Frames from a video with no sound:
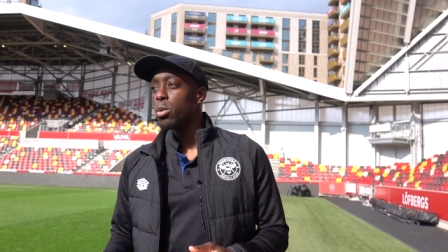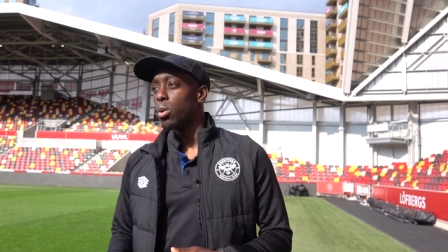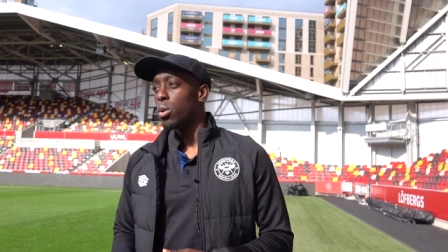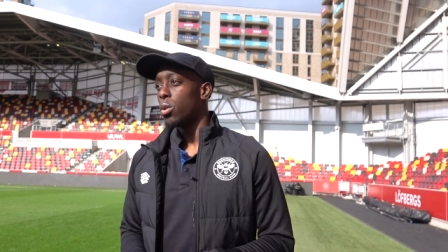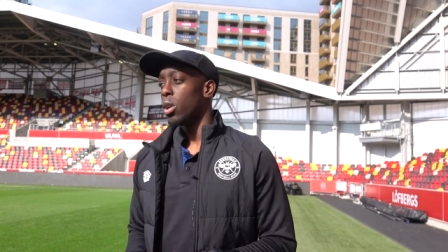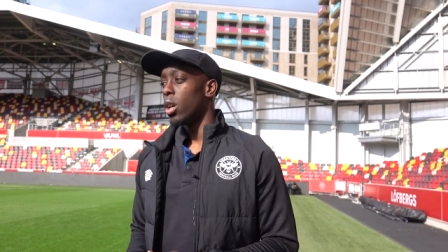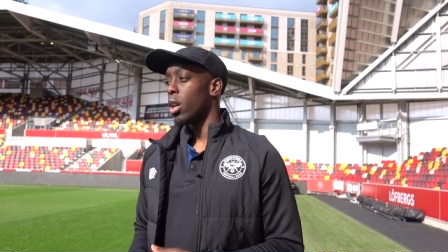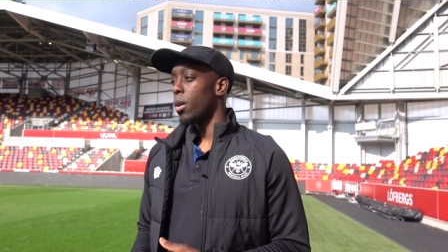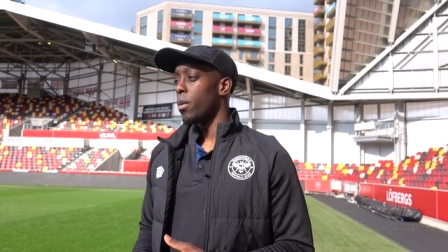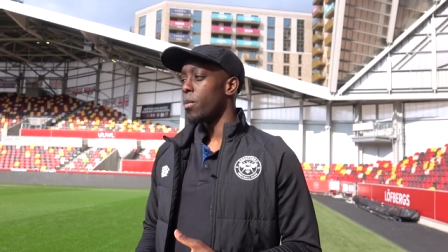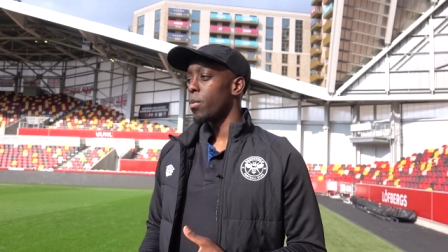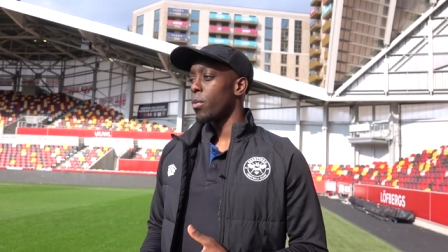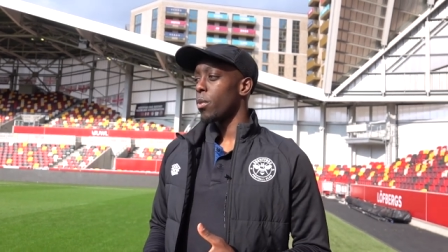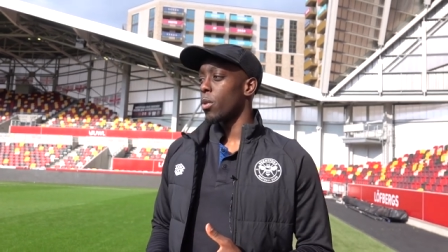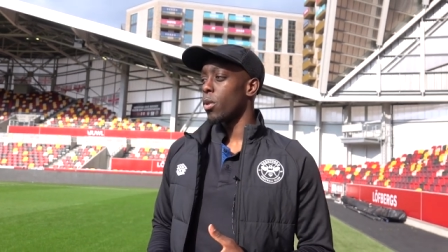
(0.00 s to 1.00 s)

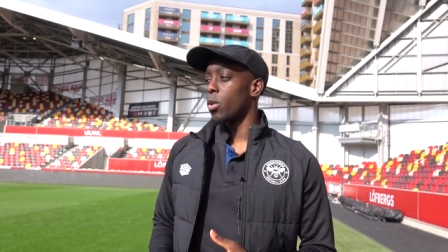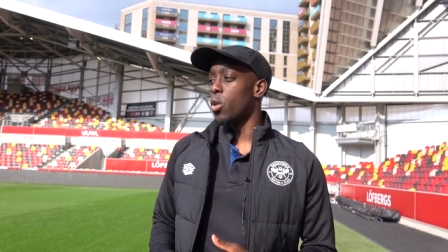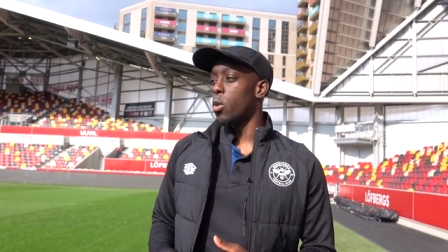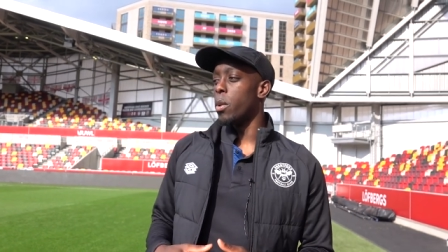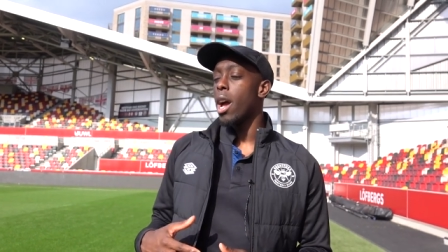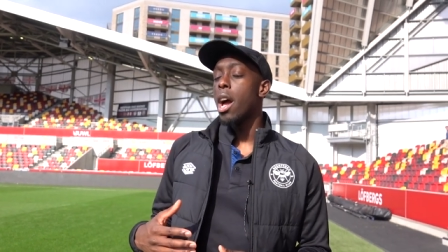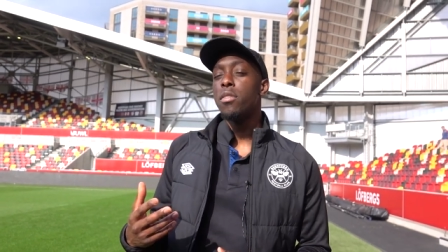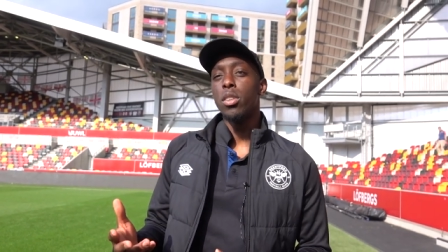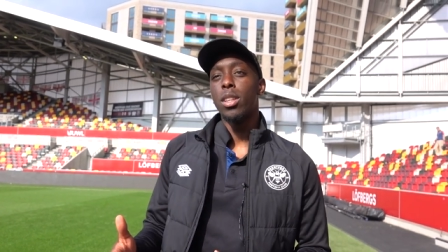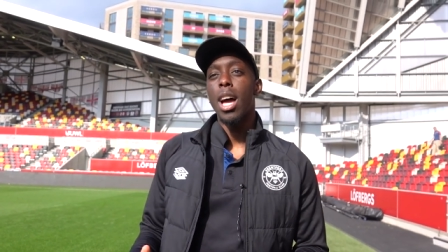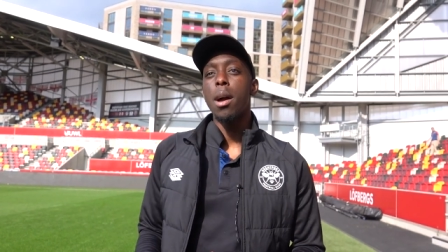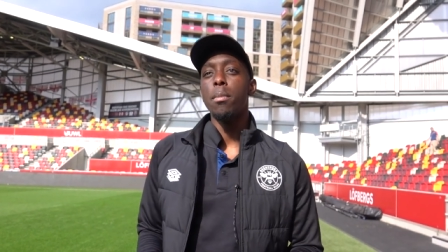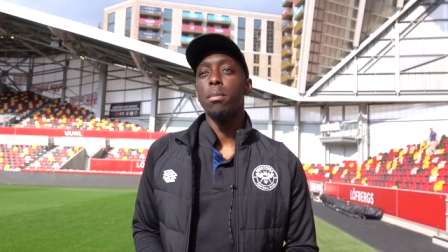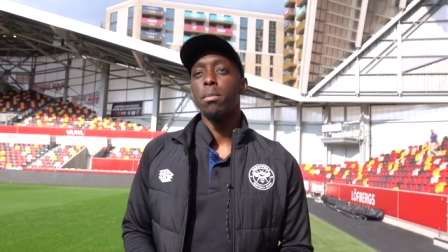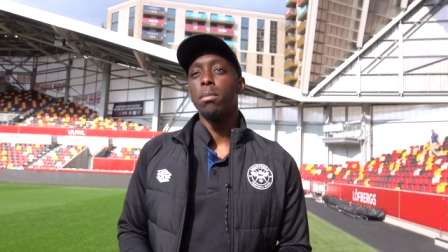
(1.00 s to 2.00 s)
to be every
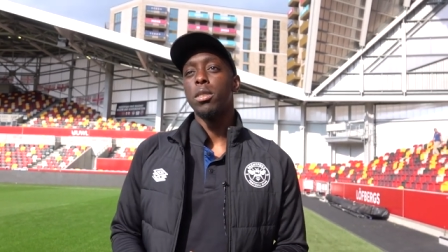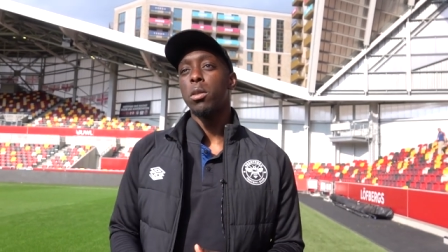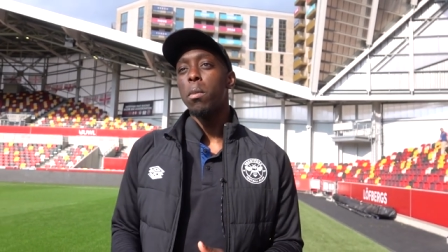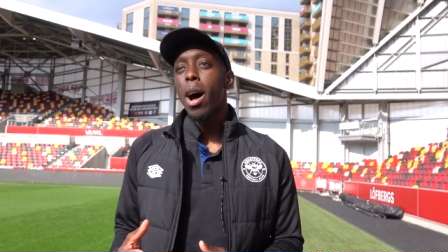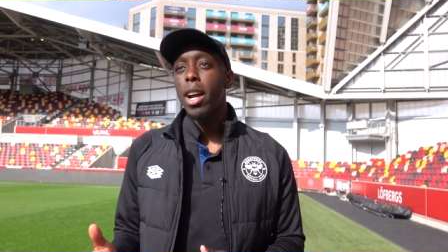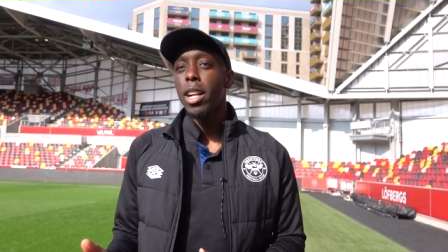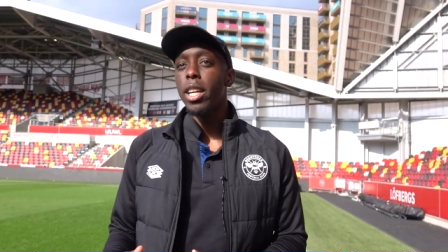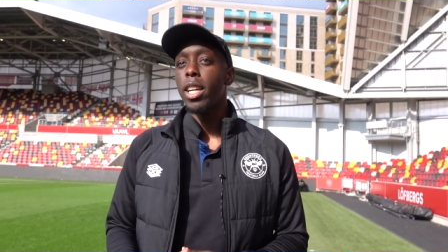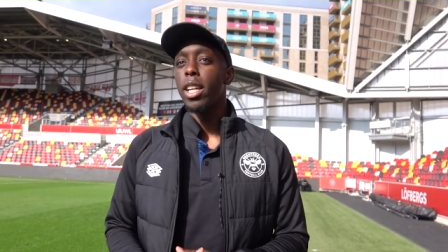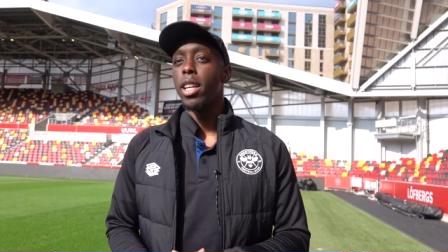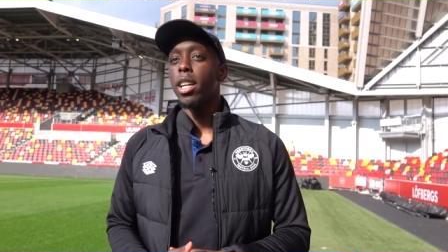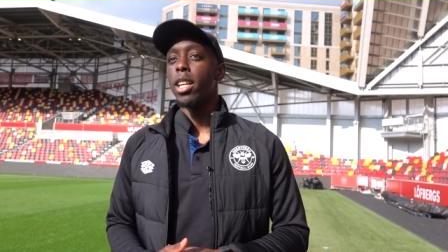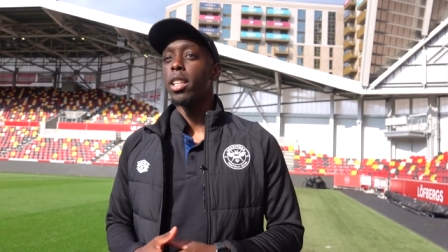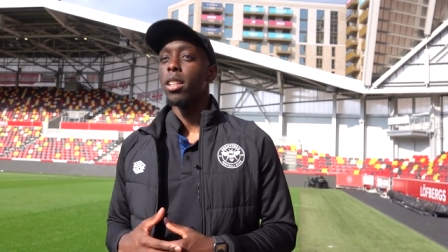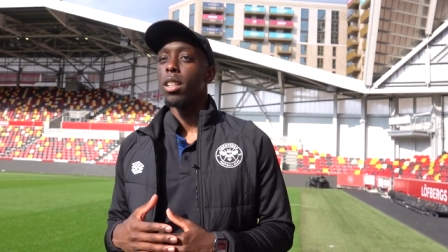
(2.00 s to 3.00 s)
time
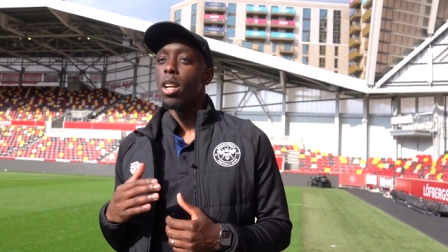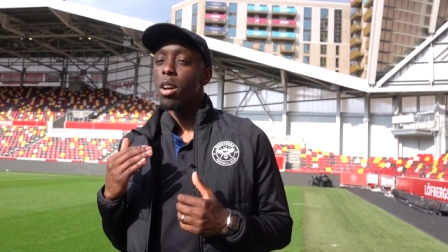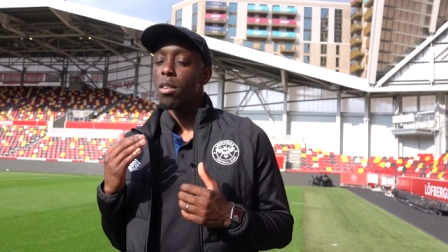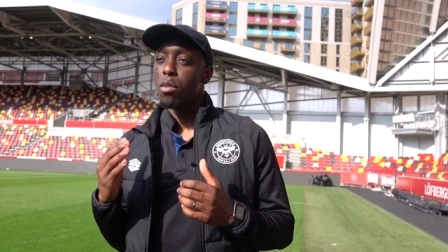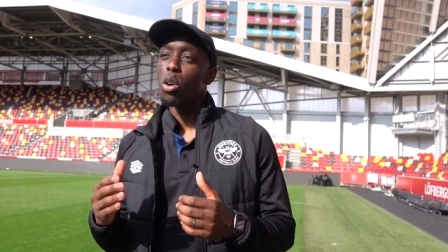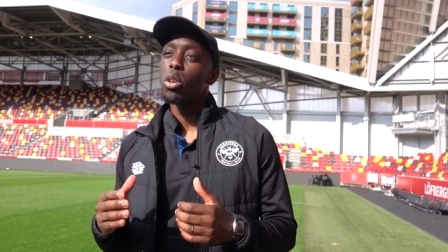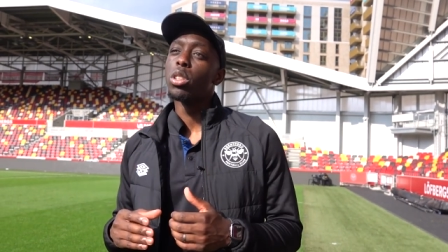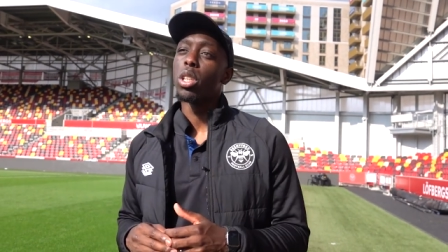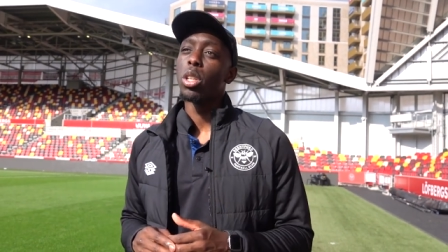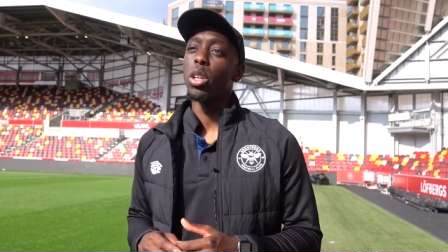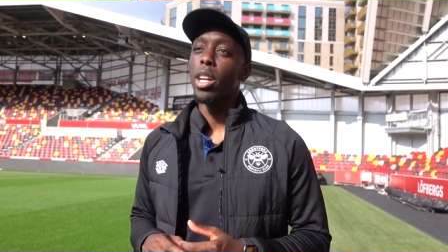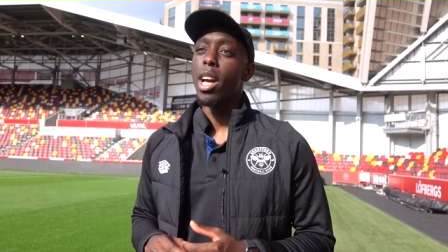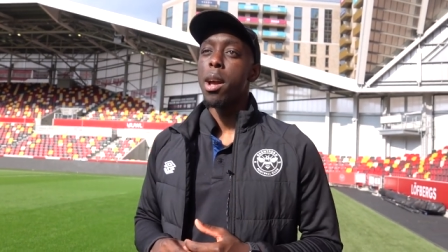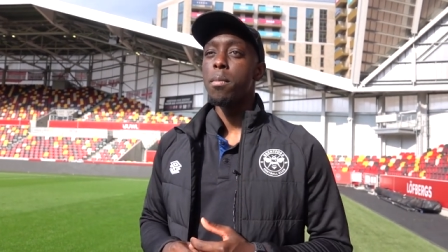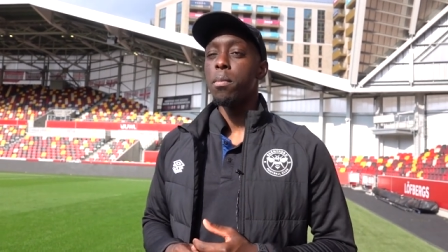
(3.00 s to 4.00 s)
smiling and focus on the
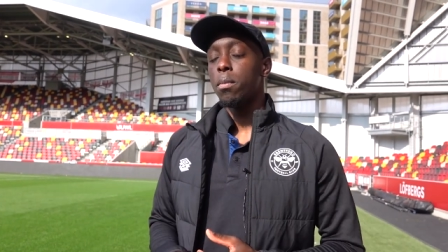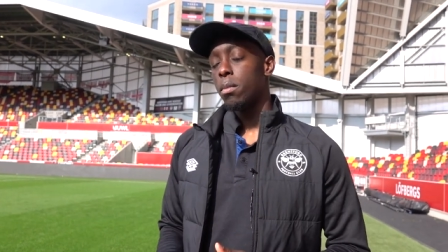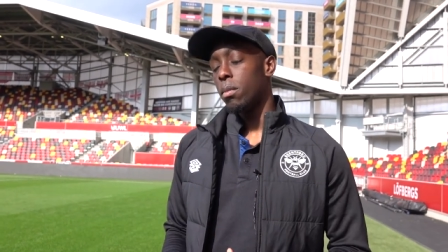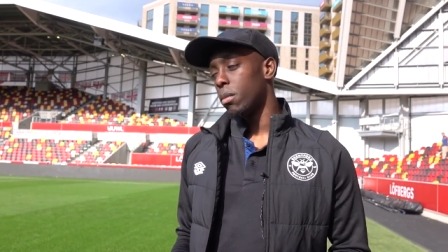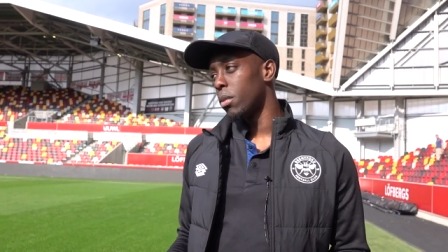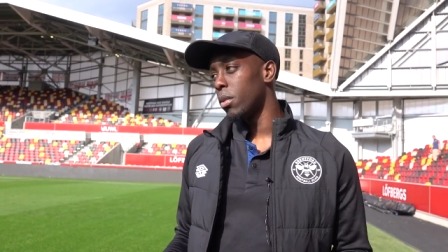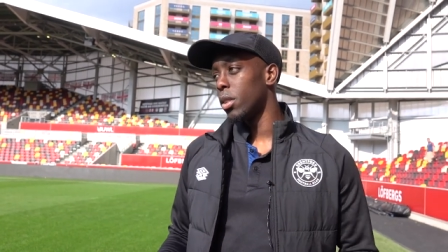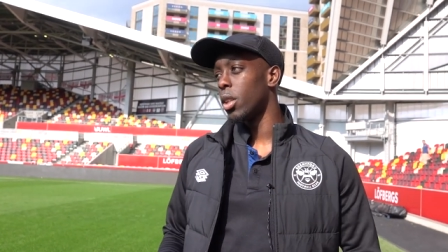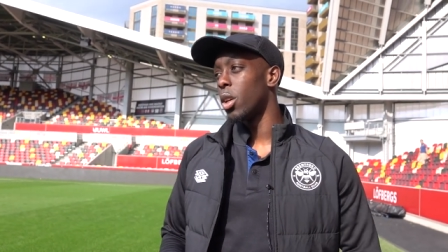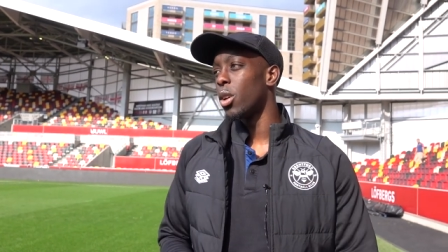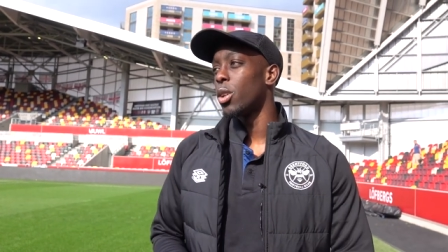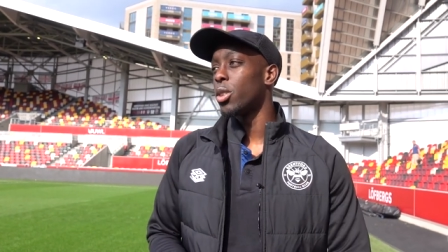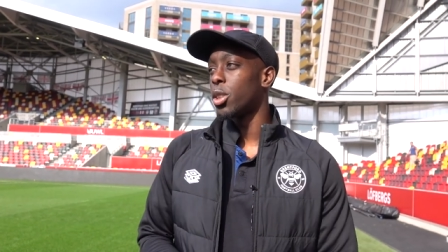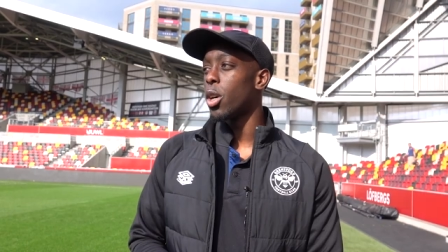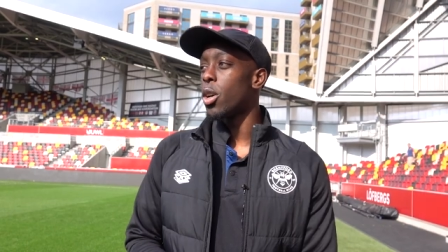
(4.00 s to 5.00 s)
game.
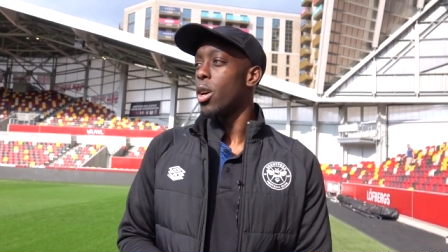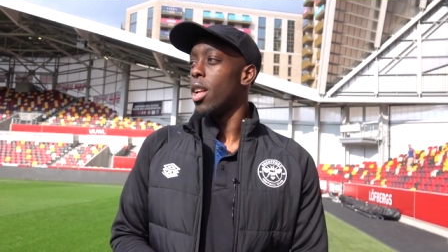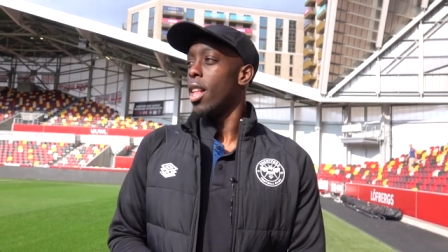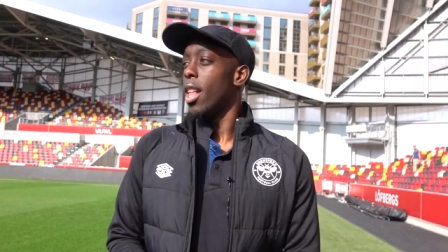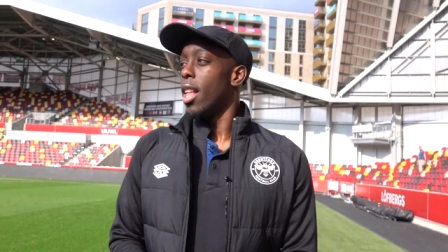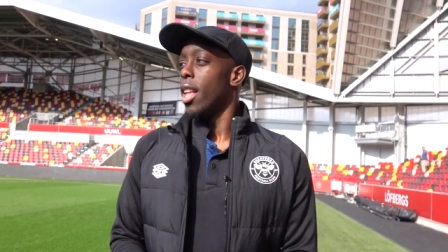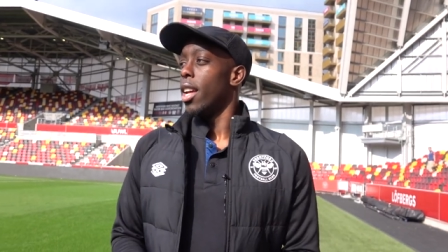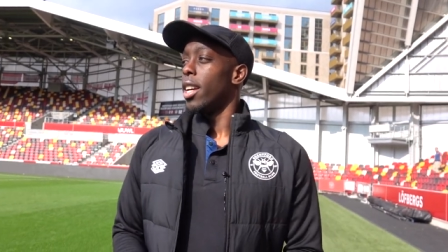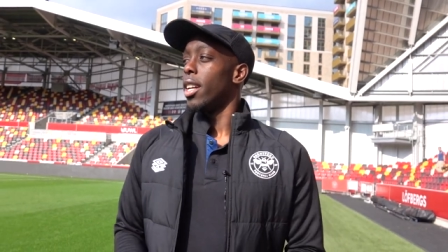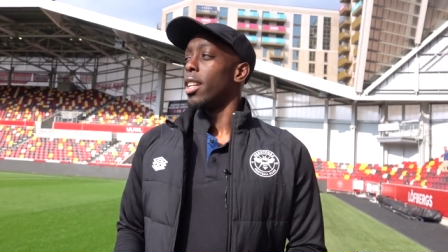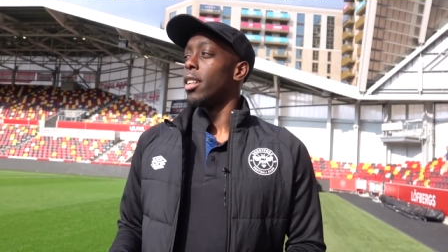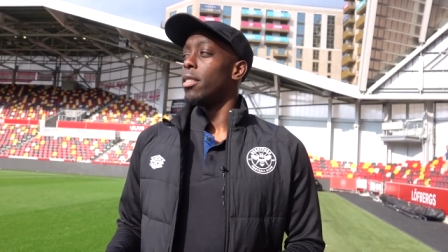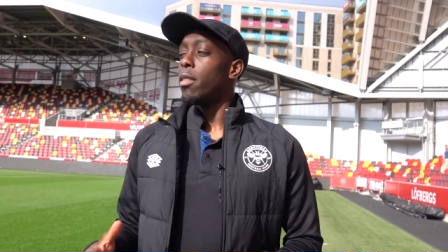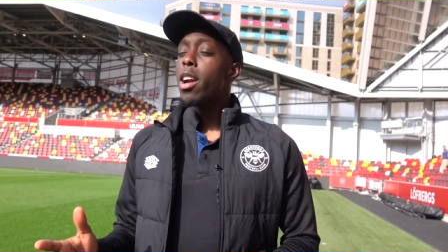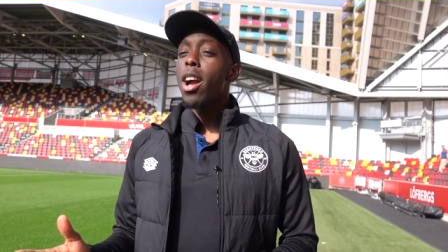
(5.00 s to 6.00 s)
So
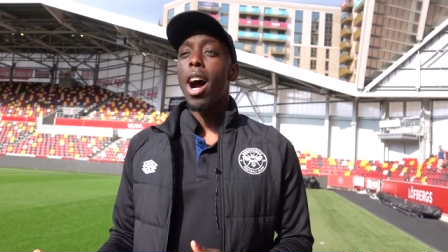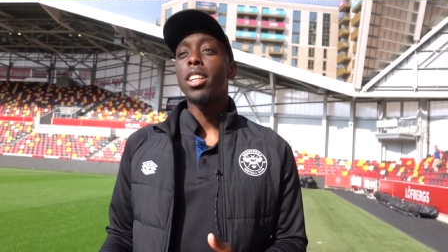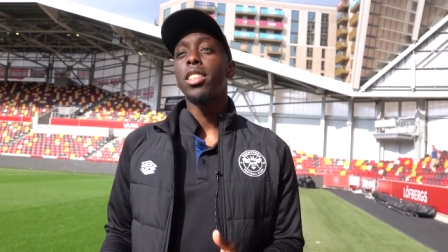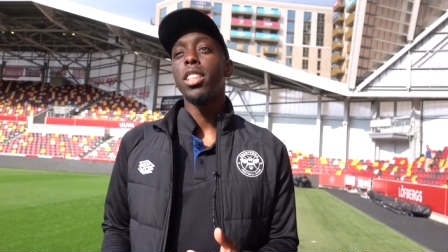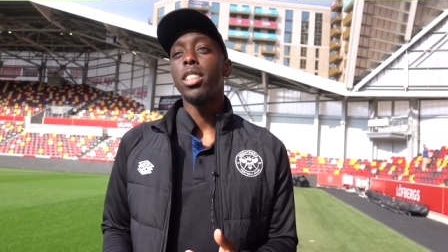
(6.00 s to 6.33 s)
very hard